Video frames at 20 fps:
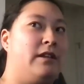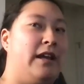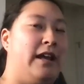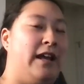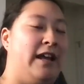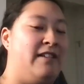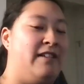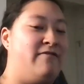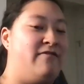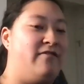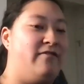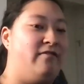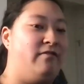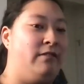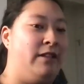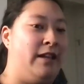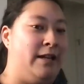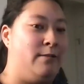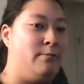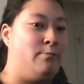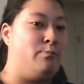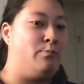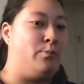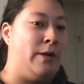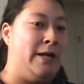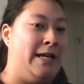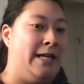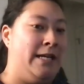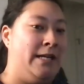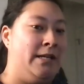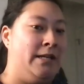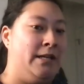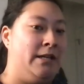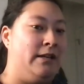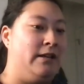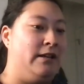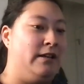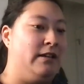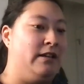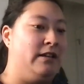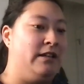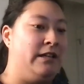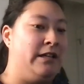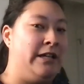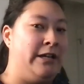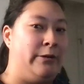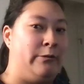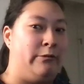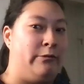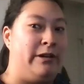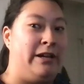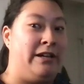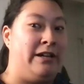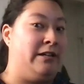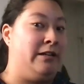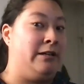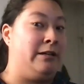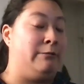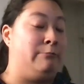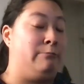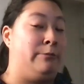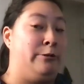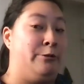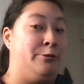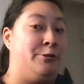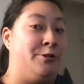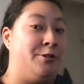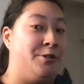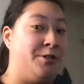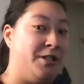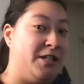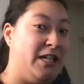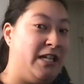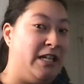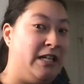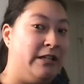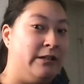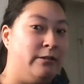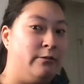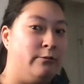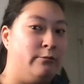I've like been, you know, in an emergency